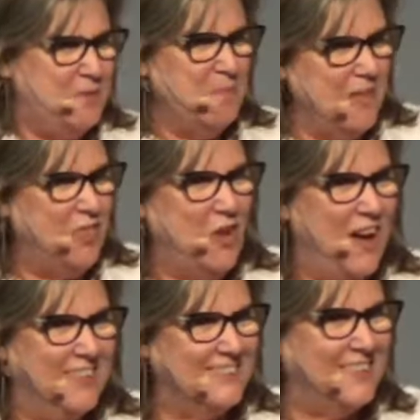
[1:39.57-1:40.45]
my
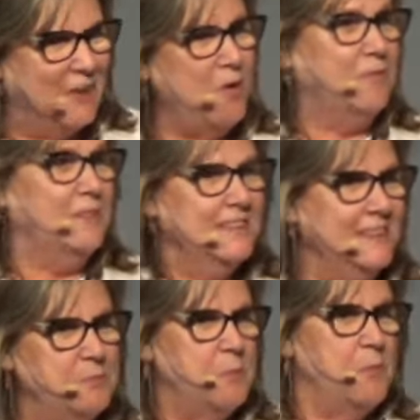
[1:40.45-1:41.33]
thoughts that, oh,
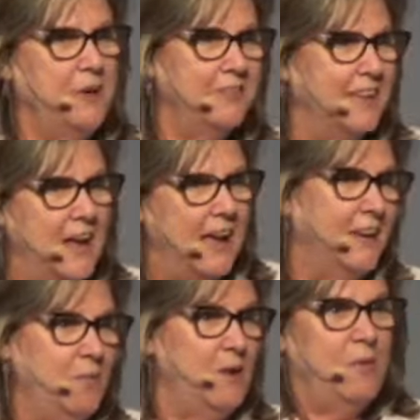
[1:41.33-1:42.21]
it's Memorial Day. I
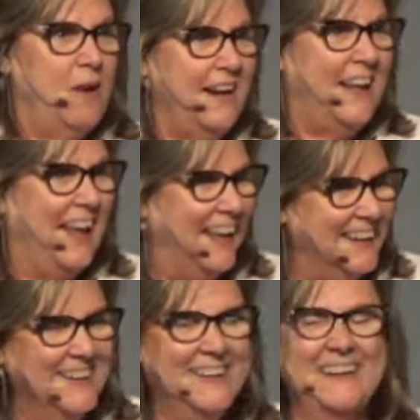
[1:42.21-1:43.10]
can wear white again.
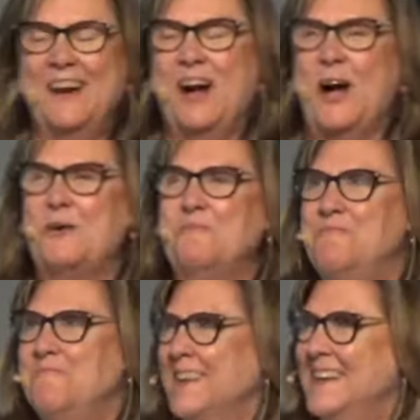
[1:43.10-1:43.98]

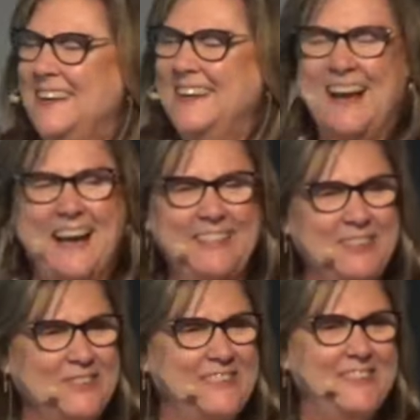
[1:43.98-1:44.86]
I
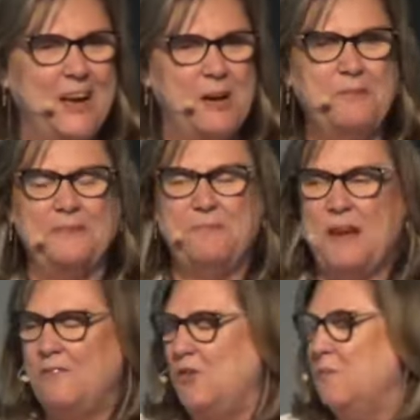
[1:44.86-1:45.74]
looked it up, and
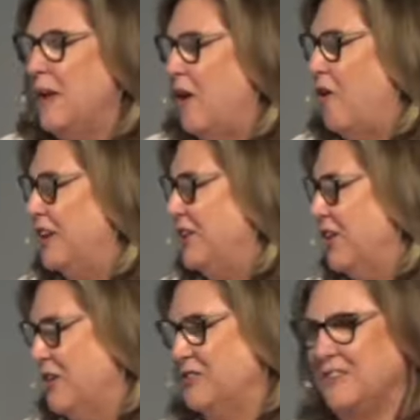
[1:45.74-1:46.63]
many of you may already
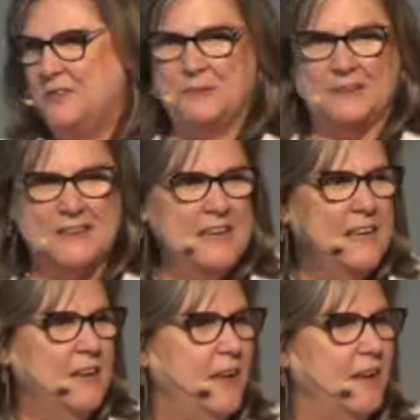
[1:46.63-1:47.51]
know this, but
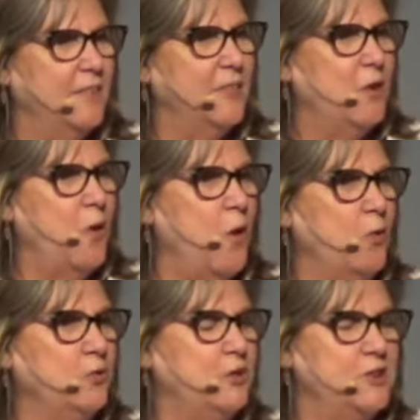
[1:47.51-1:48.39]
the
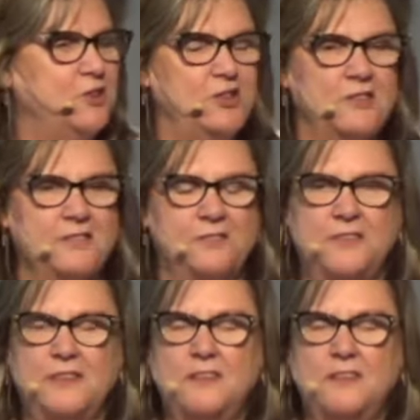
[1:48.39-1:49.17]
whole tradition of,